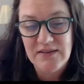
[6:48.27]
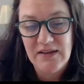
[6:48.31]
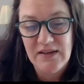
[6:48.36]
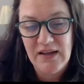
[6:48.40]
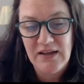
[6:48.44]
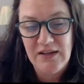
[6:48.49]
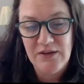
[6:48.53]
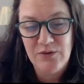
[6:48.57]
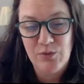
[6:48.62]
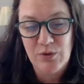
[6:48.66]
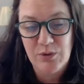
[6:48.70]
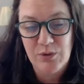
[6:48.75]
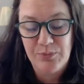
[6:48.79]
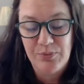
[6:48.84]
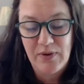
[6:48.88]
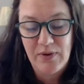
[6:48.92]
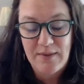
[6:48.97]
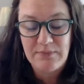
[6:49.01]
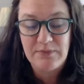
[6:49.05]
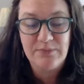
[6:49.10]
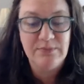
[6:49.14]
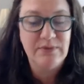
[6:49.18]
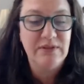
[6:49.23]
And we're
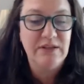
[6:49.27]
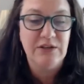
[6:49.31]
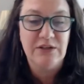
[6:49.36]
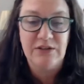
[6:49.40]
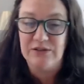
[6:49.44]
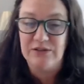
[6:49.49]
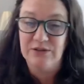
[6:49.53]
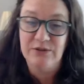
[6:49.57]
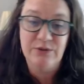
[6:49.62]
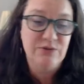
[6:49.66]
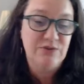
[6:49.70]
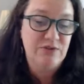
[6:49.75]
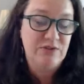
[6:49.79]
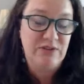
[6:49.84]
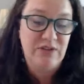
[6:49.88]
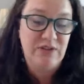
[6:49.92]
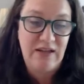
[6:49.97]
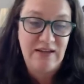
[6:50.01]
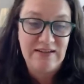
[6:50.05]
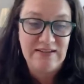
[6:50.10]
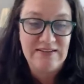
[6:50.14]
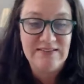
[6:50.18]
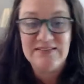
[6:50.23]
probably going to lose
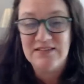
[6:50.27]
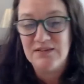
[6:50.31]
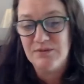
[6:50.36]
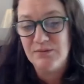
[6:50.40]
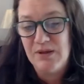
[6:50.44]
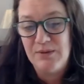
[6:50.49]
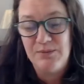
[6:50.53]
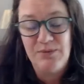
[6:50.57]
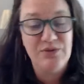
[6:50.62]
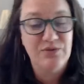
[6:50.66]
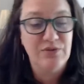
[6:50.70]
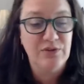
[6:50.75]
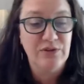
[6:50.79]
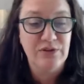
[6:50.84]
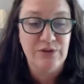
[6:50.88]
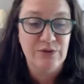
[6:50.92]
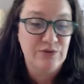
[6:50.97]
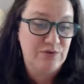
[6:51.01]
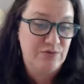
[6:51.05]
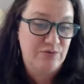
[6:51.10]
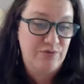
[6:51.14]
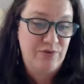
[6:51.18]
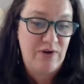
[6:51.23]
clients and maybe even
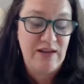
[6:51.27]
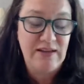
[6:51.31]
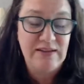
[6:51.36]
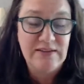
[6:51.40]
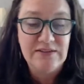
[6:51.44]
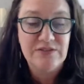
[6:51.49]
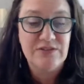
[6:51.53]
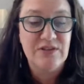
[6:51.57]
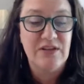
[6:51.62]
lose friends.